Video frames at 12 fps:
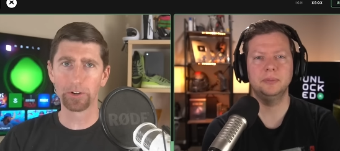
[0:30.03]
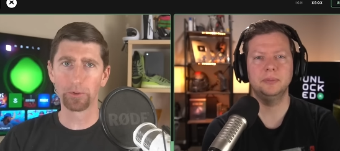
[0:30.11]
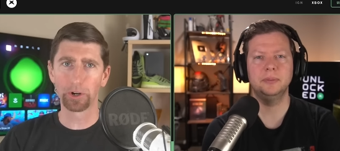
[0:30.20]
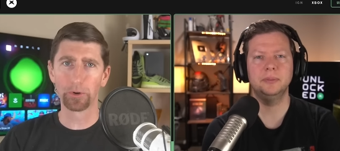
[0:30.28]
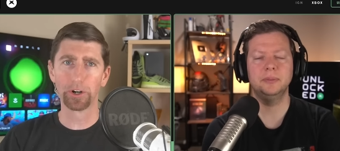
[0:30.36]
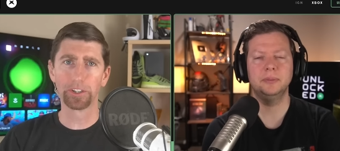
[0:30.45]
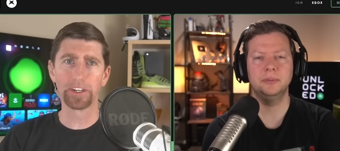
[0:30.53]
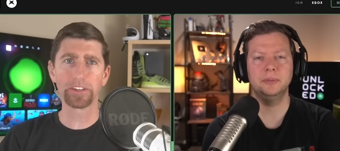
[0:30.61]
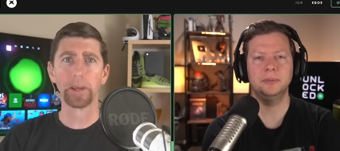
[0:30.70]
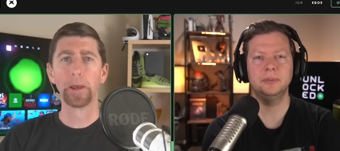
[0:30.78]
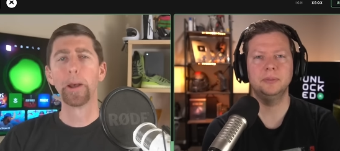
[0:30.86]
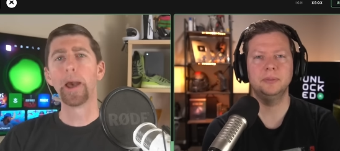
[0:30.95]
Speaker 1: down to record
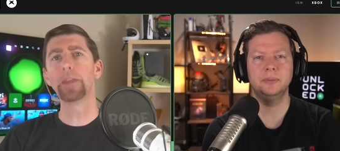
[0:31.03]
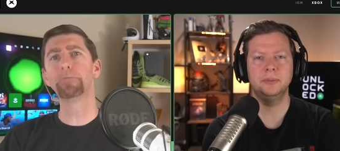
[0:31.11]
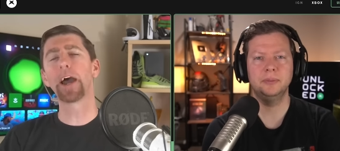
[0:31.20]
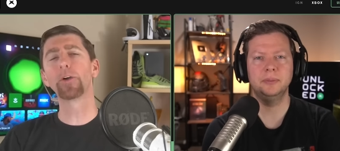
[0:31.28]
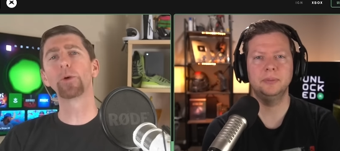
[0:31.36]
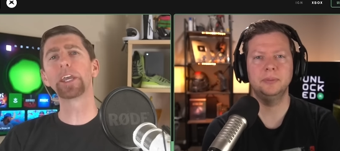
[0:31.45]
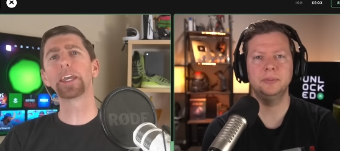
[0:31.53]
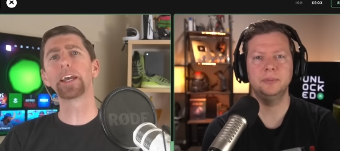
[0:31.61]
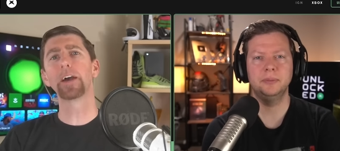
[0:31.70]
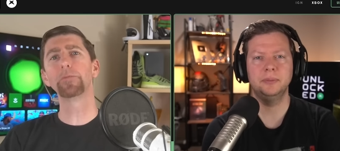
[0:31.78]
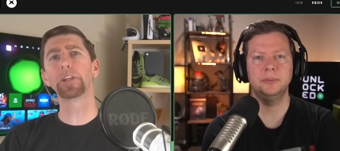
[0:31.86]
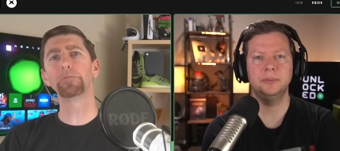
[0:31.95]
this. And by
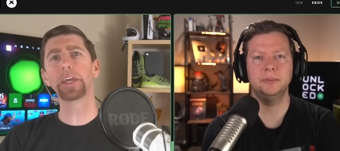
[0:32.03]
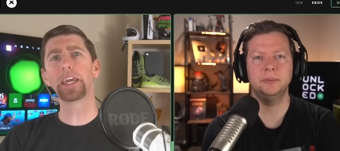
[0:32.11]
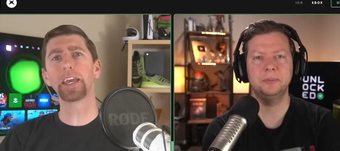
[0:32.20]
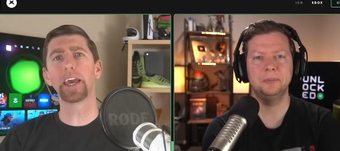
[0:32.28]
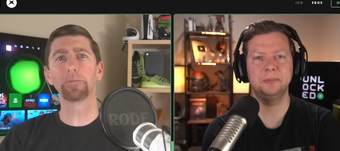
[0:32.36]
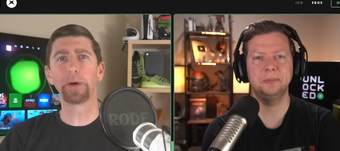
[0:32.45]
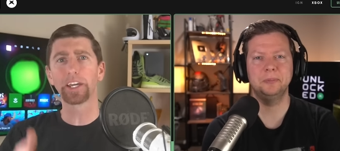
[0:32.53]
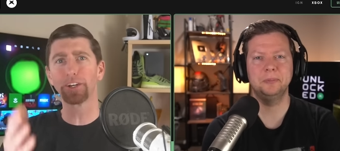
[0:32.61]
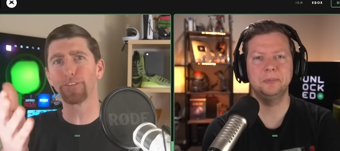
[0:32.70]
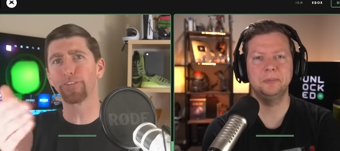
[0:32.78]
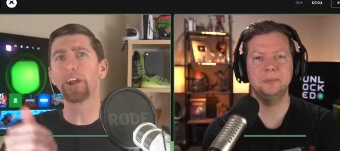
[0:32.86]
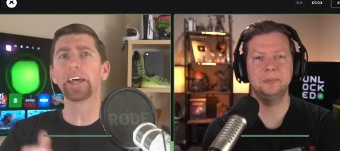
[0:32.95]
we, I mean me and my
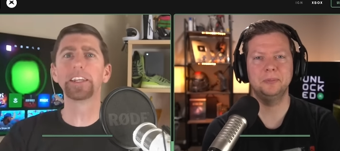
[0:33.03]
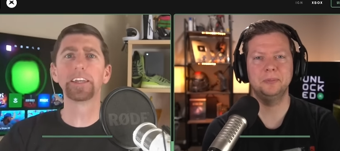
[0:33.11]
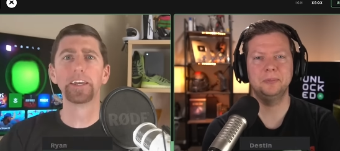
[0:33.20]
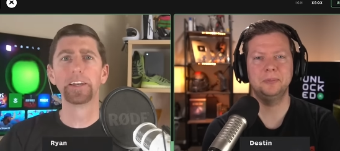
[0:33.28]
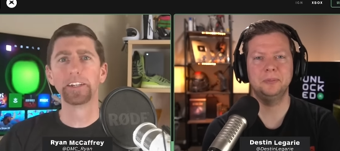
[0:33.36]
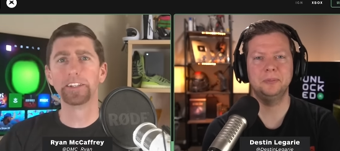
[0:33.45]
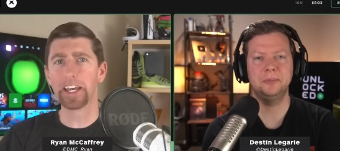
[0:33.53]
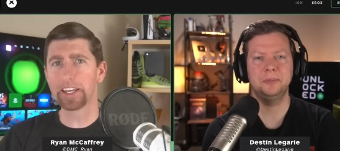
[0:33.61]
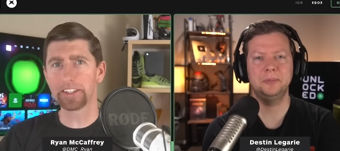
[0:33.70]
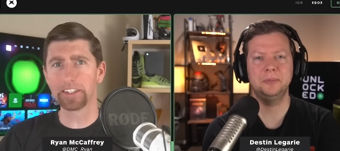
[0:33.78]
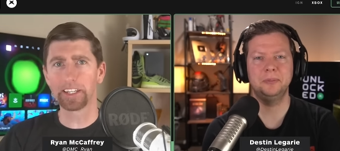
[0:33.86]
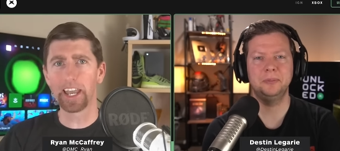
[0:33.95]
good friend,
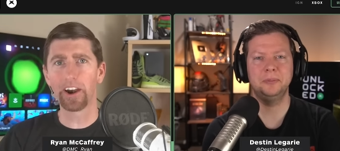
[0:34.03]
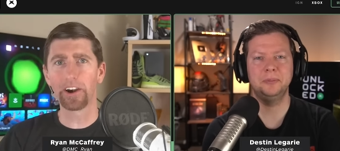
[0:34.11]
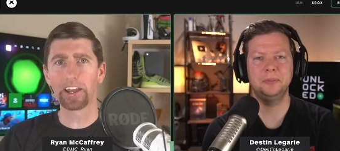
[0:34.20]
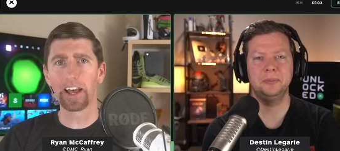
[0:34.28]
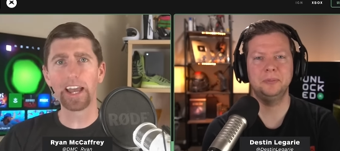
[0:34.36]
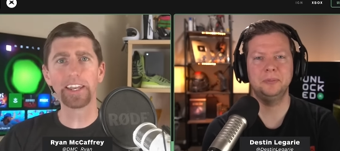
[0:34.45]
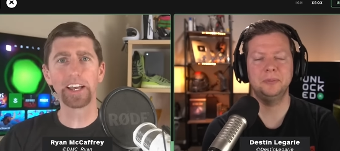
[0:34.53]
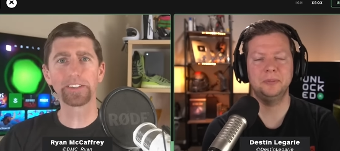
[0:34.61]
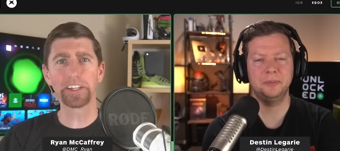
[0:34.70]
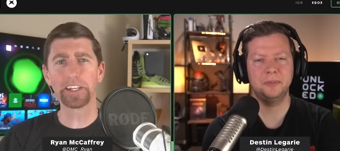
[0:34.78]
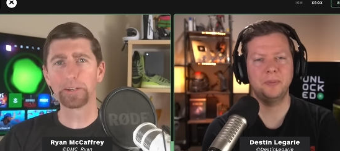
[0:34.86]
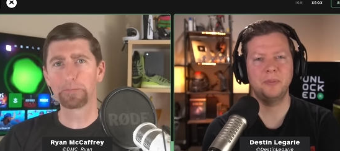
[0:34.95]
Destin Legarie. Hi,
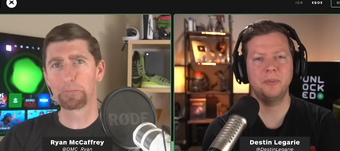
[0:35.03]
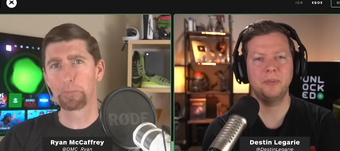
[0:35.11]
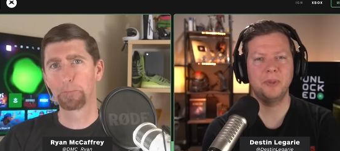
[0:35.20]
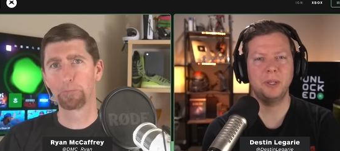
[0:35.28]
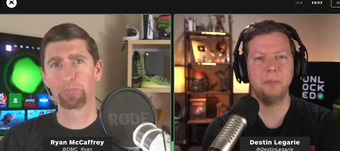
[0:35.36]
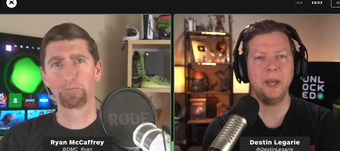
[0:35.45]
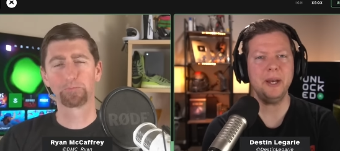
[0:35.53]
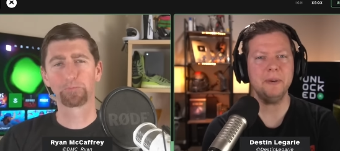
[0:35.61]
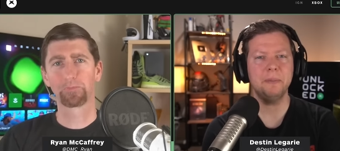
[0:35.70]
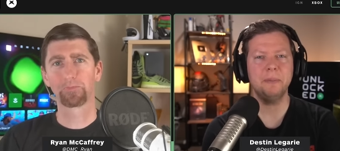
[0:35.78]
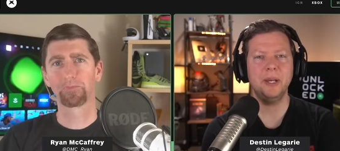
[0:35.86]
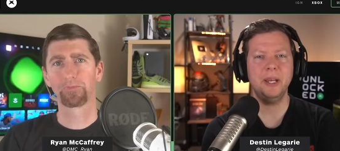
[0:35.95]
Destin.
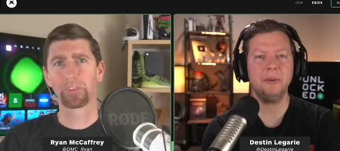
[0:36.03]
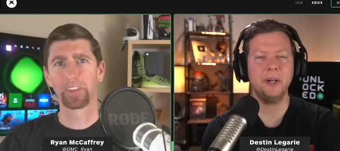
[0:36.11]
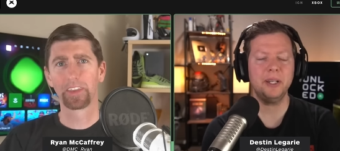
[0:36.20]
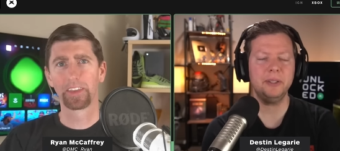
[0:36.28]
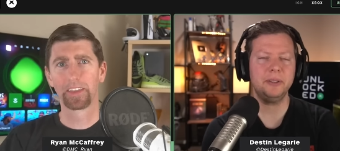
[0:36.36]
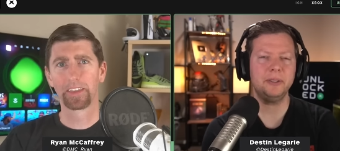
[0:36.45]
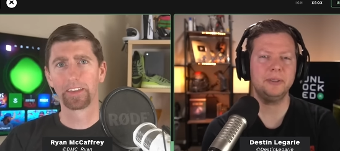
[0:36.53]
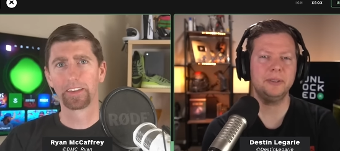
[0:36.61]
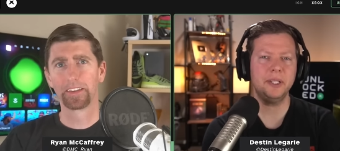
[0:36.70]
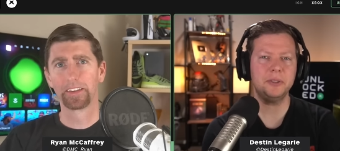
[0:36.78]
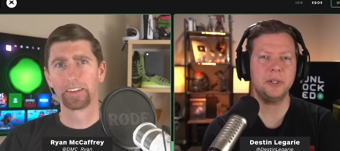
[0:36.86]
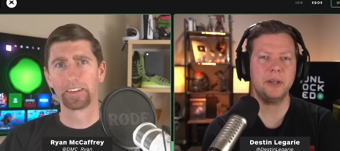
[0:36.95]
Speaker 2: Bam. Hey, Ryan.
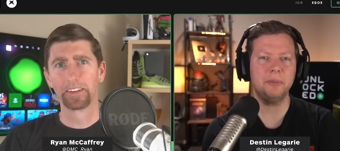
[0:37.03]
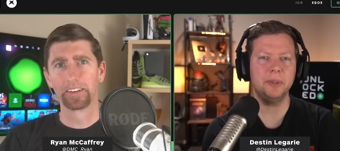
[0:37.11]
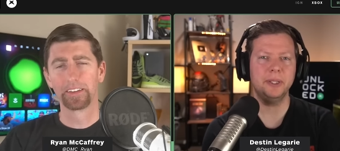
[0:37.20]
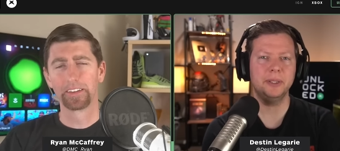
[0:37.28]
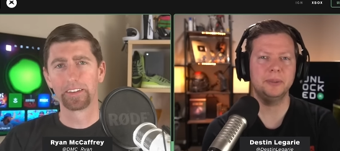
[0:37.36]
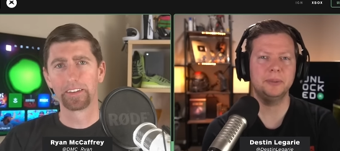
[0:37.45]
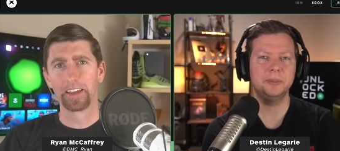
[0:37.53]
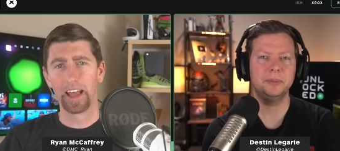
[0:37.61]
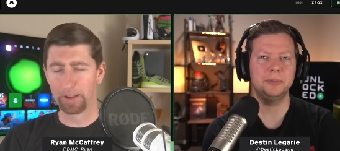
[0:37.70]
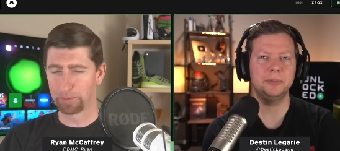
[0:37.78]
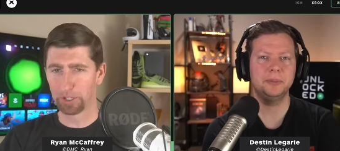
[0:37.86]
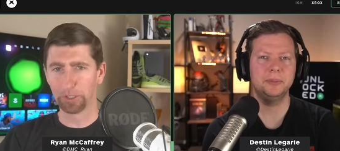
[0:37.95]
Thanks for having me.
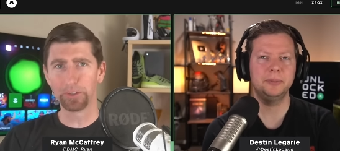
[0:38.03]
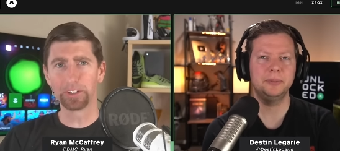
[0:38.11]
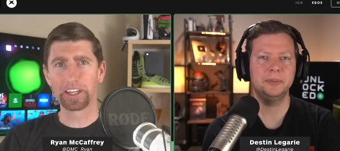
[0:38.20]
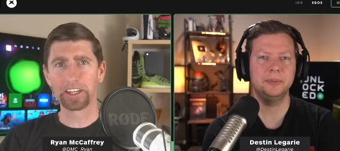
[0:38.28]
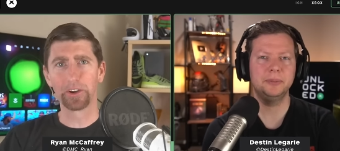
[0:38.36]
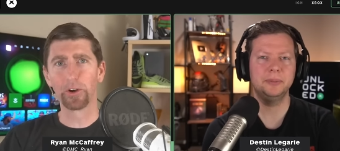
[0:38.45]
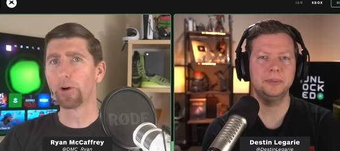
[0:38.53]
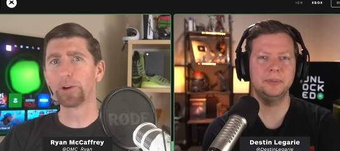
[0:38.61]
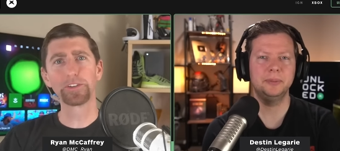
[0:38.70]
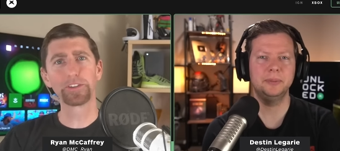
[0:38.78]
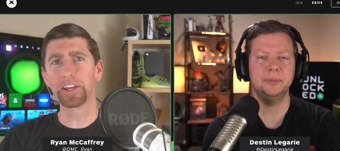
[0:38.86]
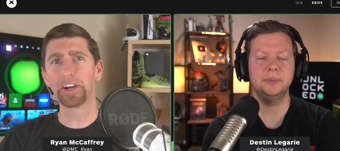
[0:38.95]
Speaker 1: Absolutely. You're
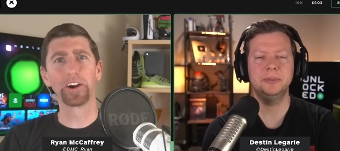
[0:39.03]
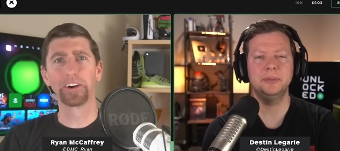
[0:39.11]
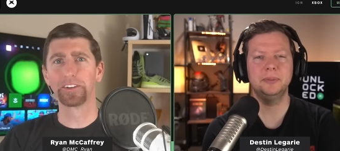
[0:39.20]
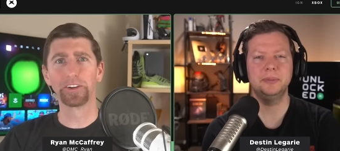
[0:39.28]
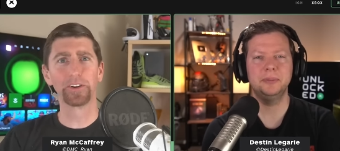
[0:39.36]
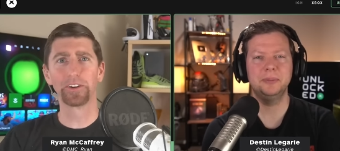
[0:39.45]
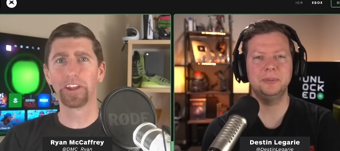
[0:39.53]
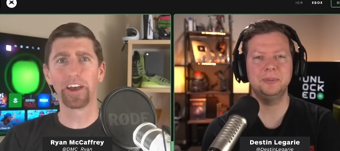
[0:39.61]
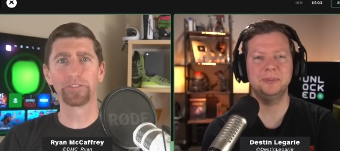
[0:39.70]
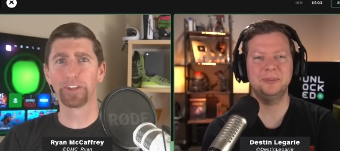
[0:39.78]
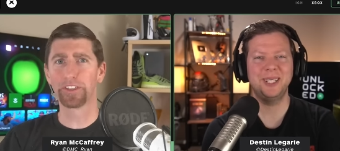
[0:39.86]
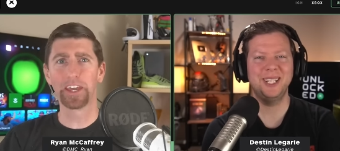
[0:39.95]
always here. You don't
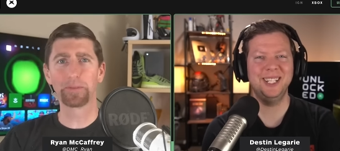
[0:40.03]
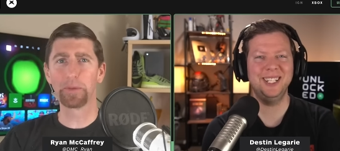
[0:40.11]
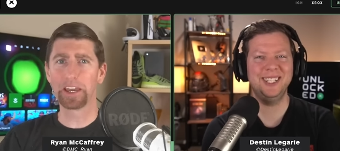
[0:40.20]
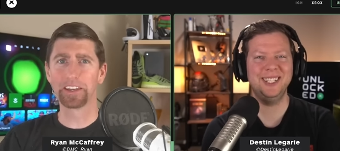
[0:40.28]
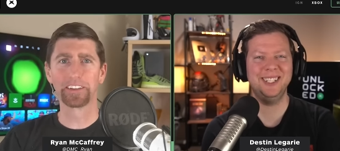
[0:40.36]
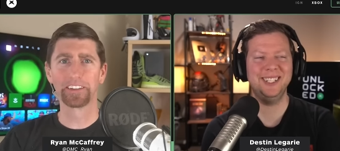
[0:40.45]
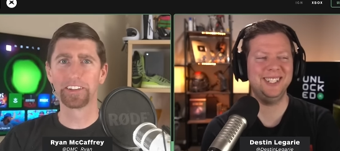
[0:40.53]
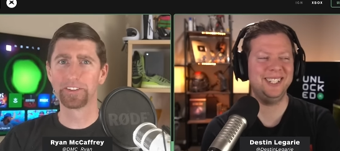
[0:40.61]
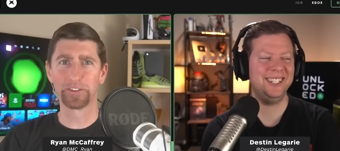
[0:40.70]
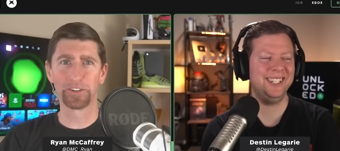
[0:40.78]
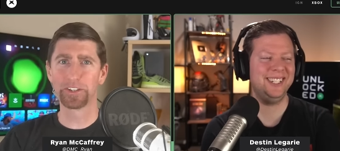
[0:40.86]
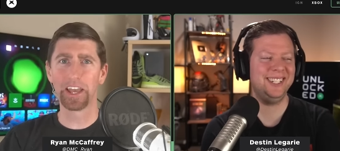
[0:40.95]
have to thank me.
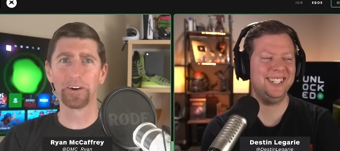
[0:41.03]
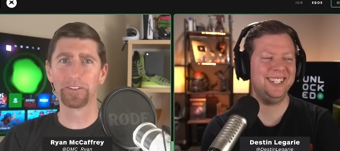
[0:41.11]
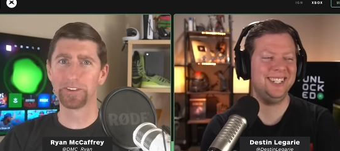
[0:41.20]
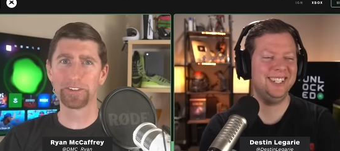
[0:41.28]
It's just how